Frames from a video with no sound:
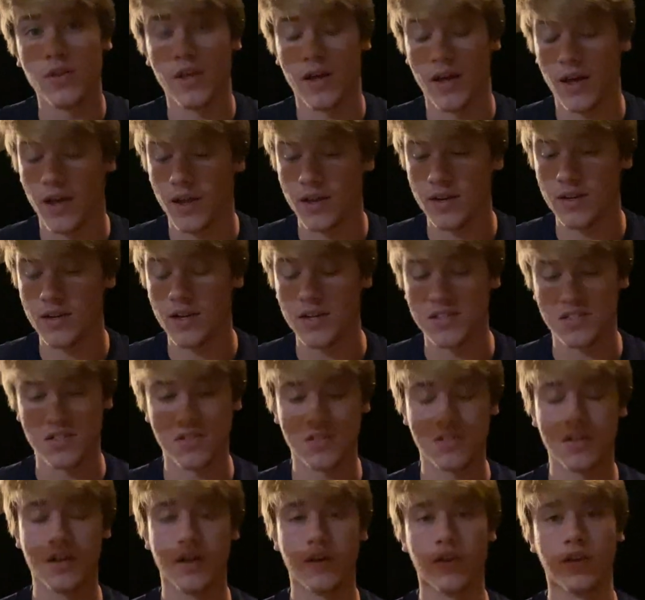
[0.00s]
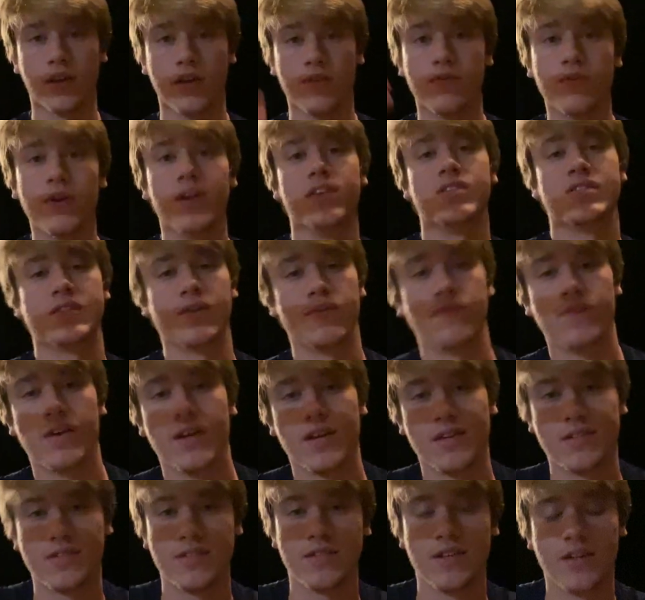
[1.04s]
that necessarily face to
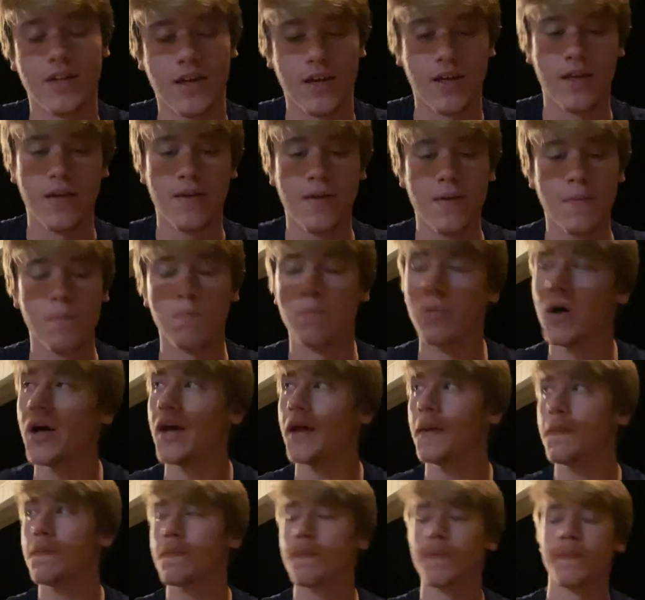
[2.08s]
face today, but